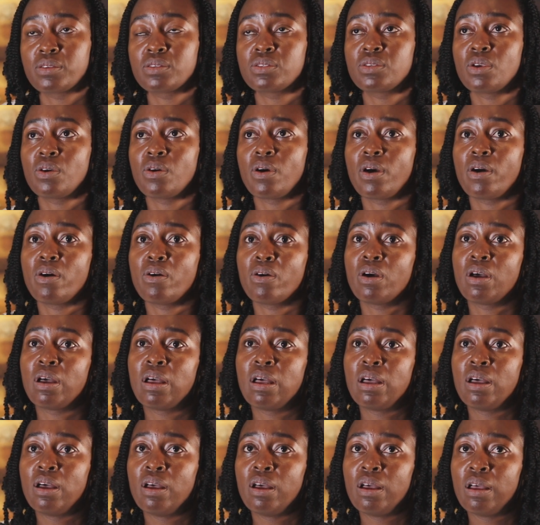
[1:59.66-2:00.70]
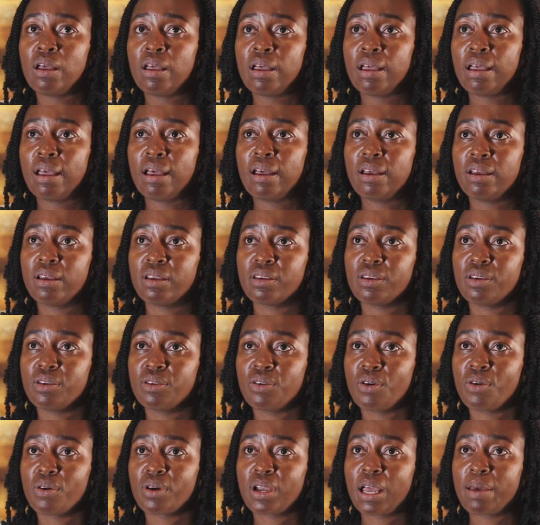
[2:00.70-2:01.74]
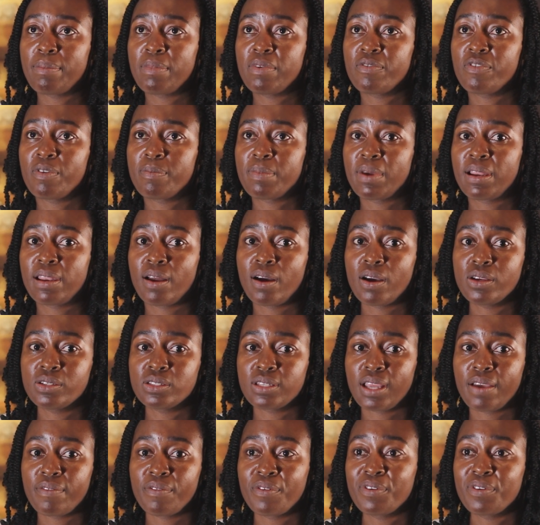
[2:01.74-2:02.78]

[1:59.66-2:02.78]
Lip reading: so, coming from I've